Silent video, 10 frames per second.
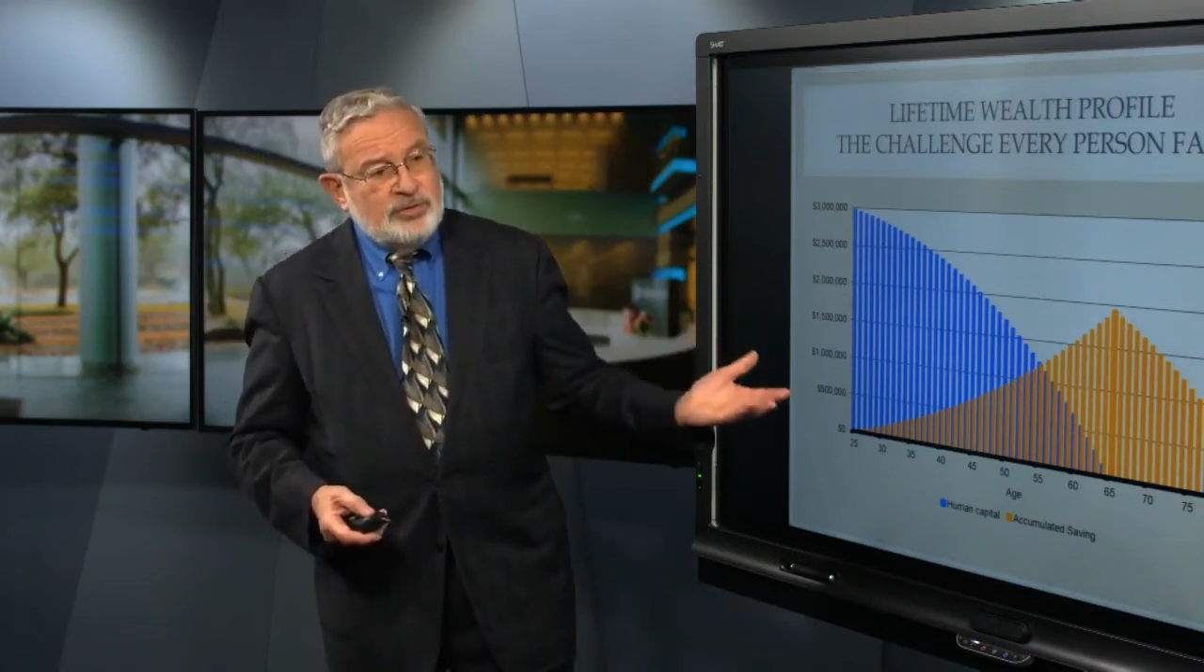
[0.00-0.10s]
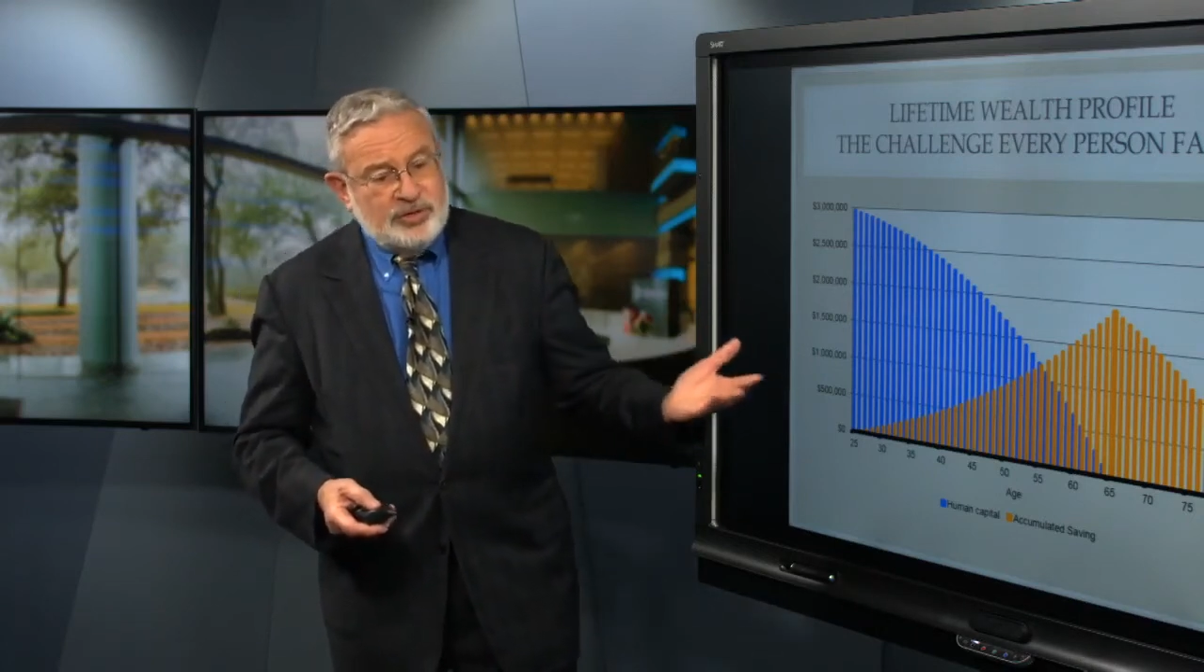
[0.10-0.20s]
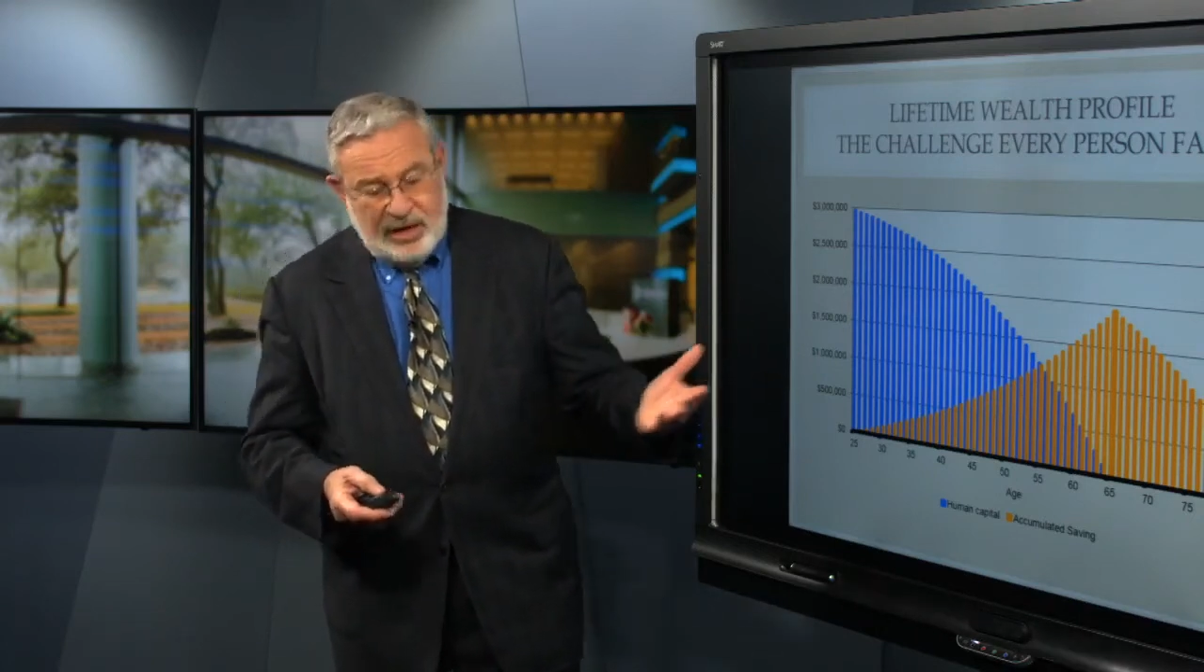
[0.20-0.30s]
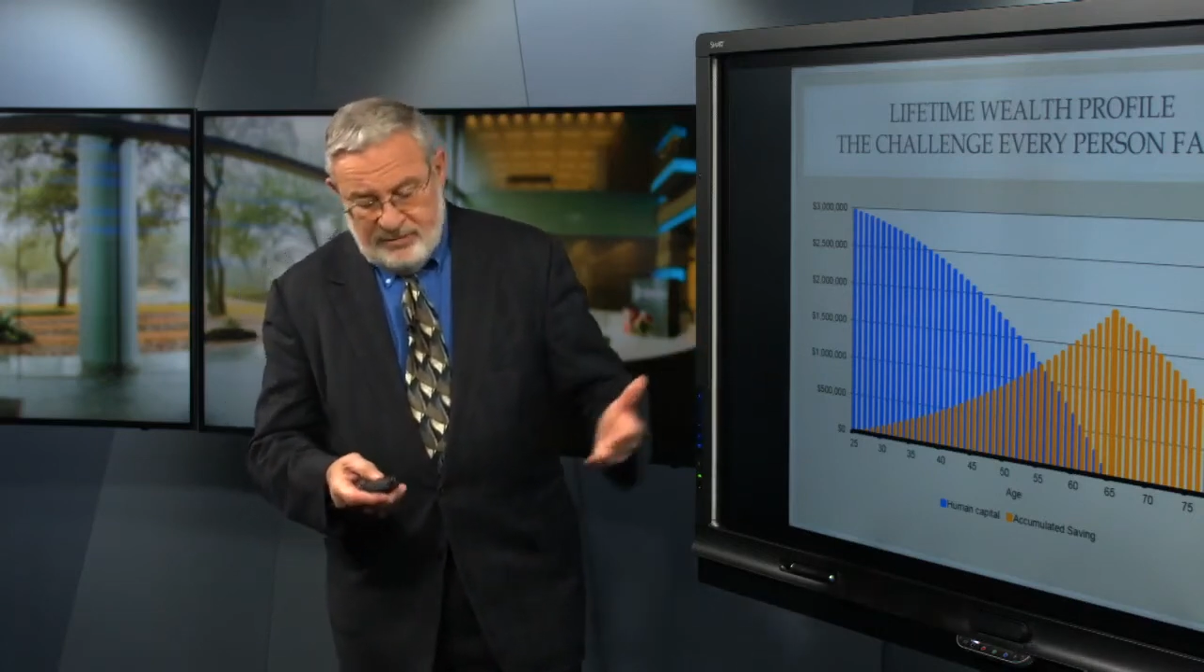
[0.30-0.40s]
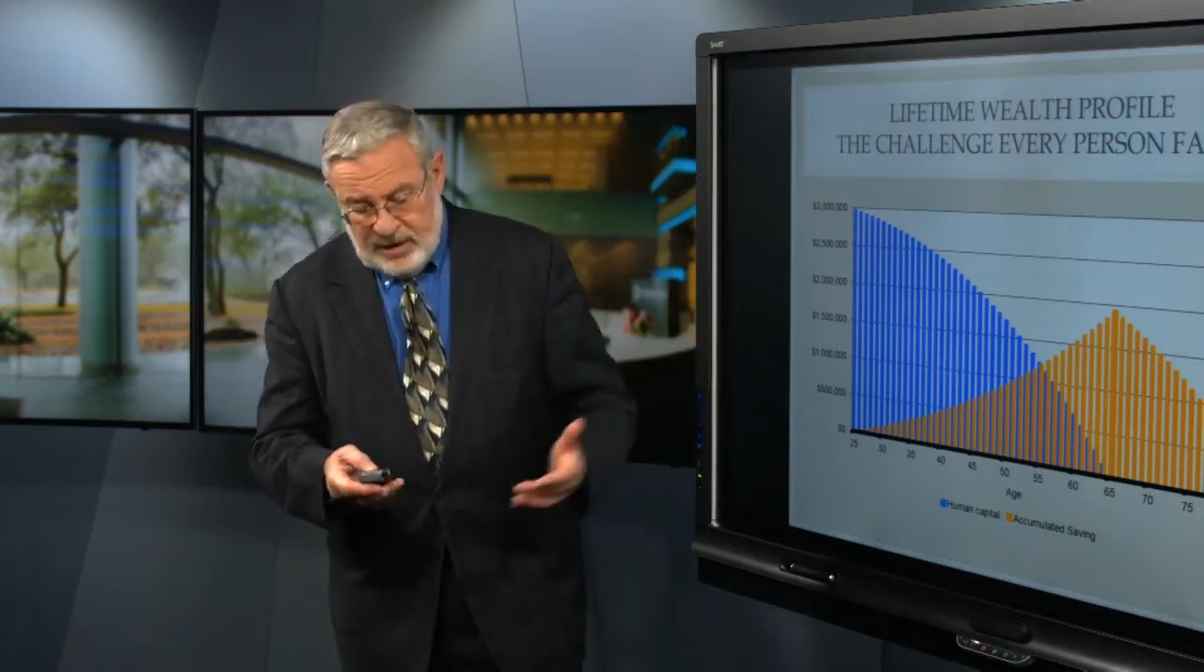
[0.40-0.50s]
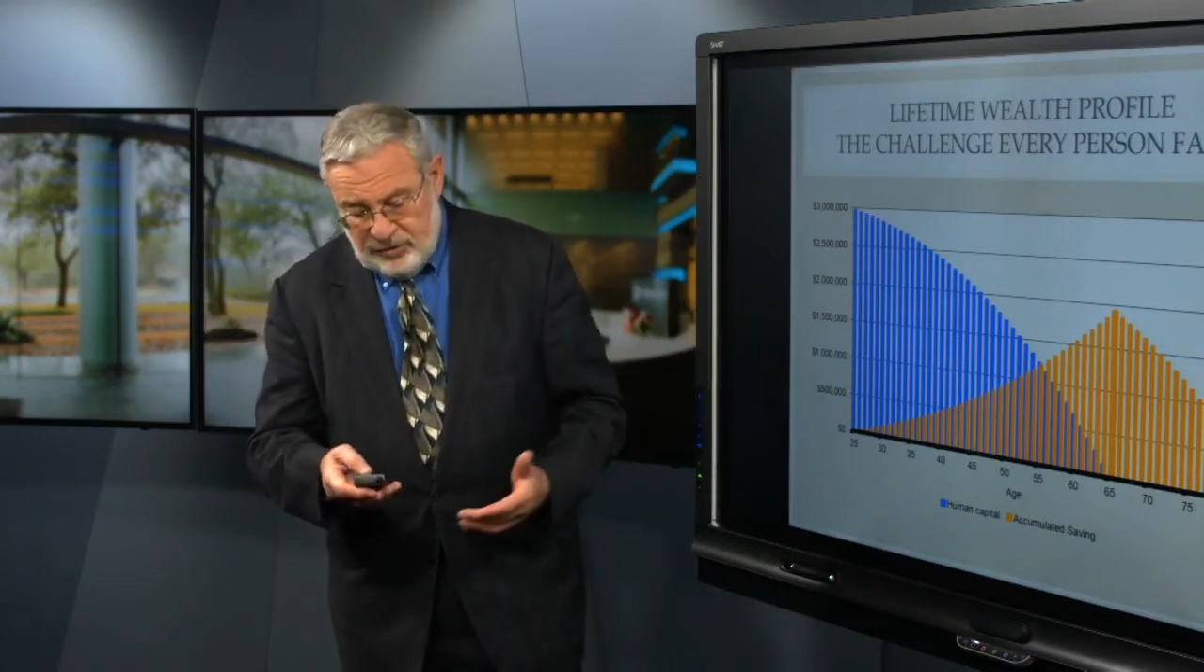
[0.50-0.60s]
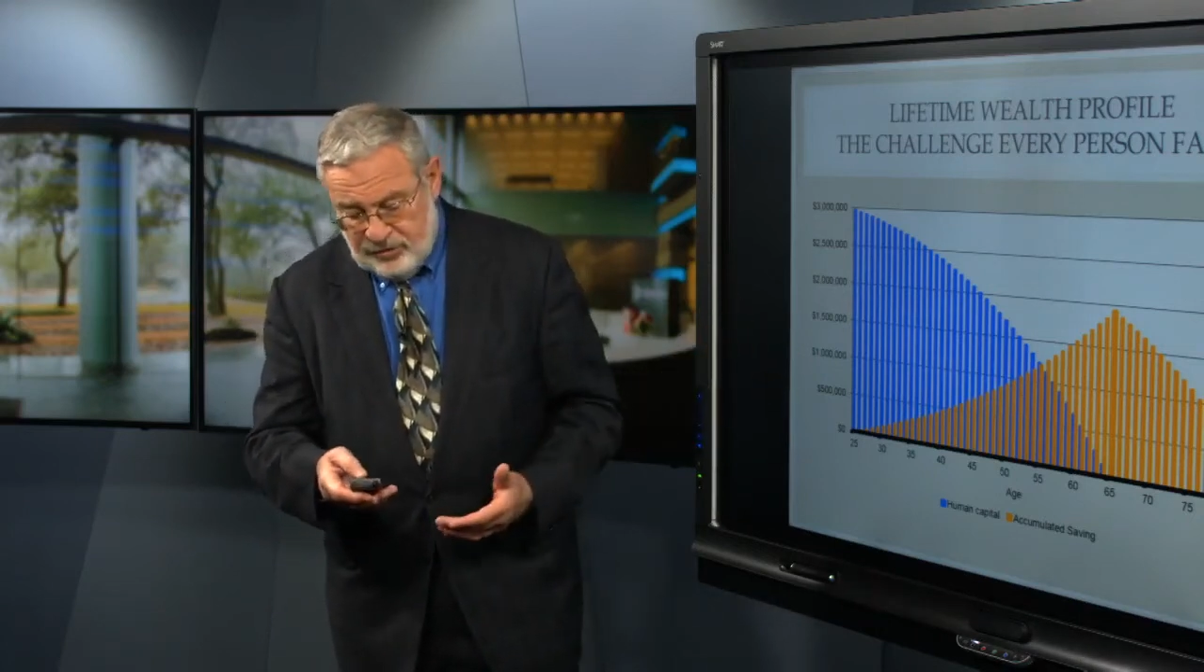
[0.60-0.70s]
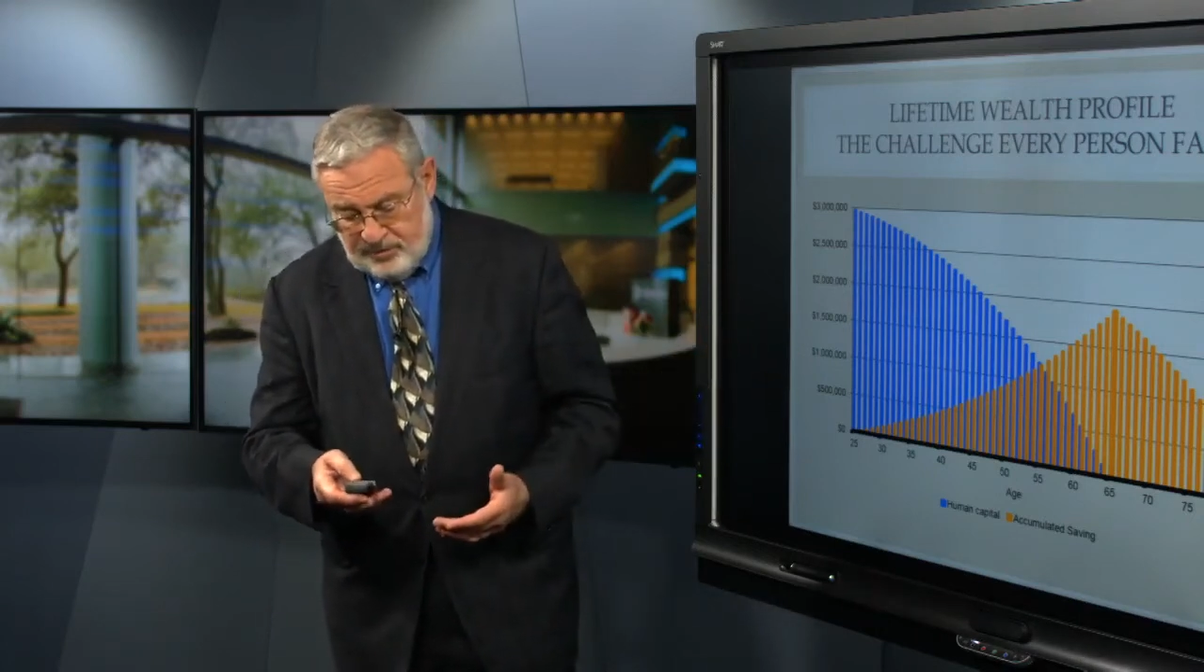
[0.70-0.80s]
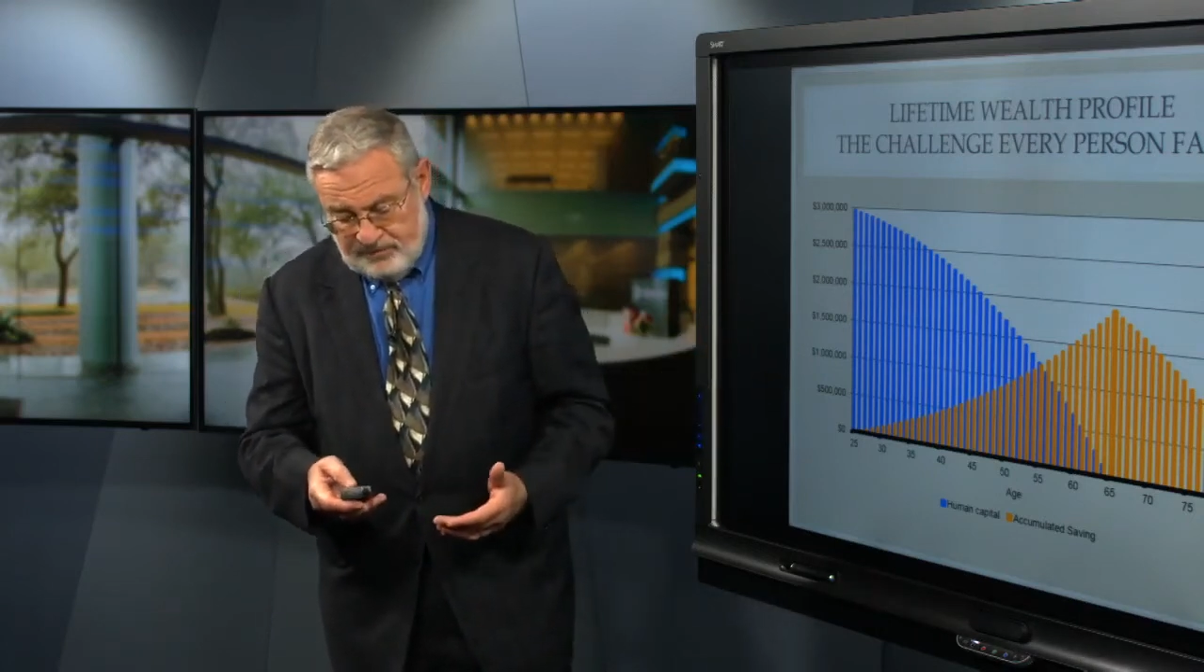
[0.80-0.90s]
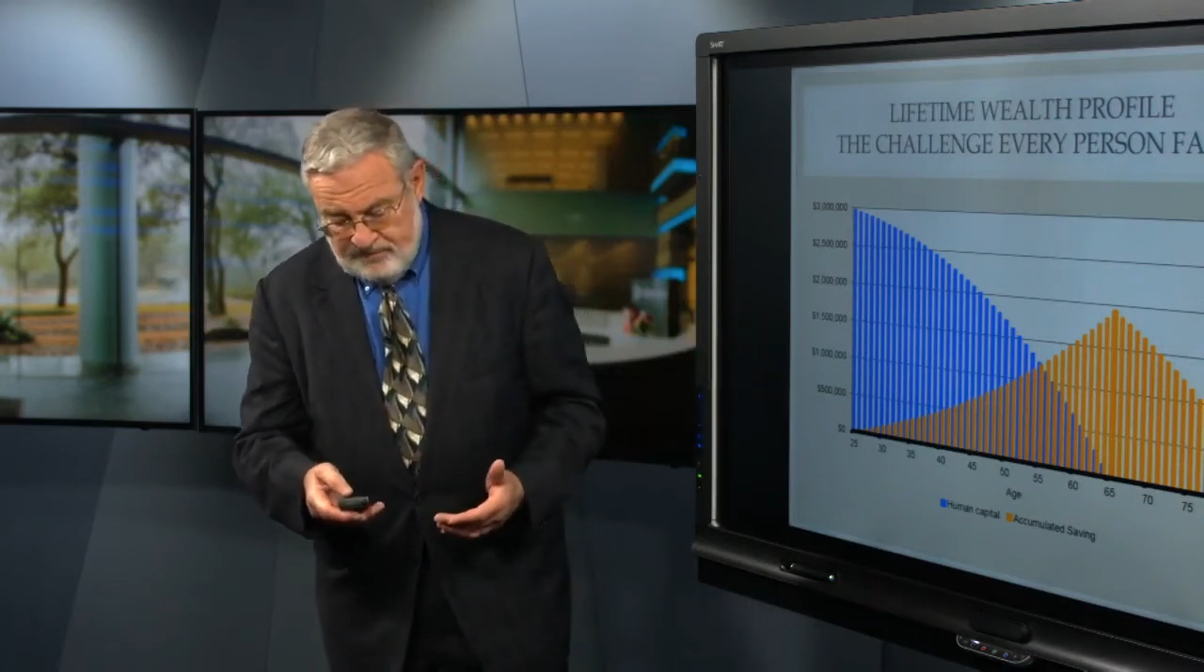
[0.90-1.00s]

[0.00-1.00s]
savings.